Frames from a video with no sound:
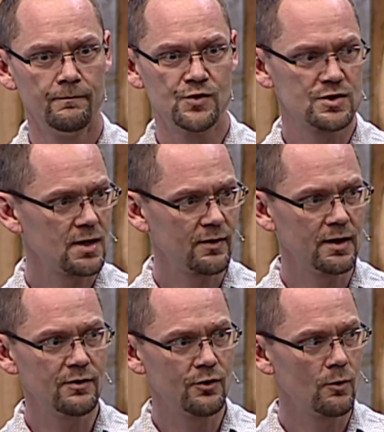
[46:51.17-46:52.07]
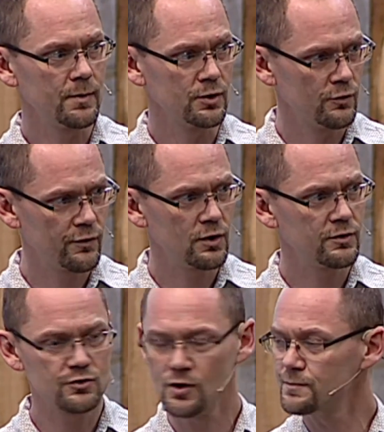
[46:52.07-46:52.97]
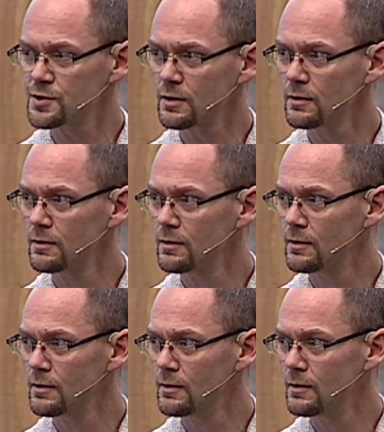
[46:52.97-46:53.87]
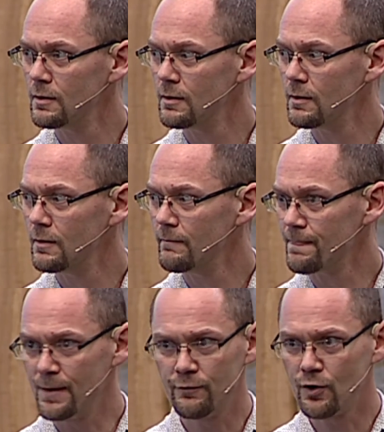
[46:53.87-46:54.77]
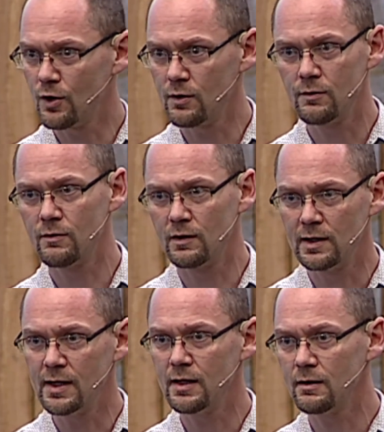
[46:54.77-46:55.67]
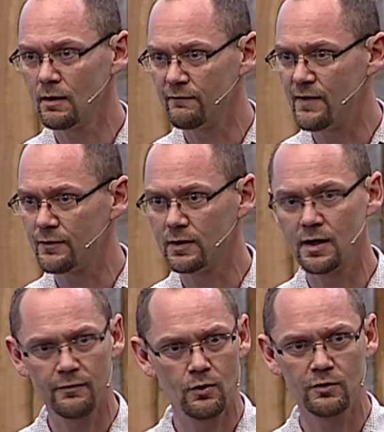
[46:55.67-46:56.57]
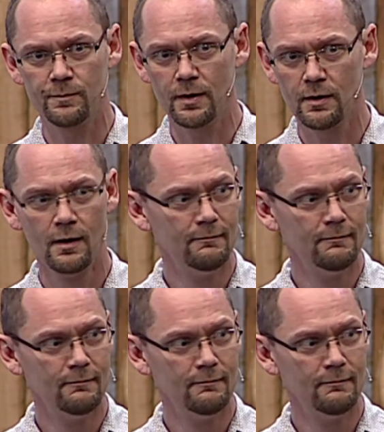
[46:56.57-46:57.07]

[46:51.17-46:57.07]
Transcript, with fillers: Just like that Ethiopian. You've heard the scripture, You've heard the leading and felt the leading of the Holy Spirit.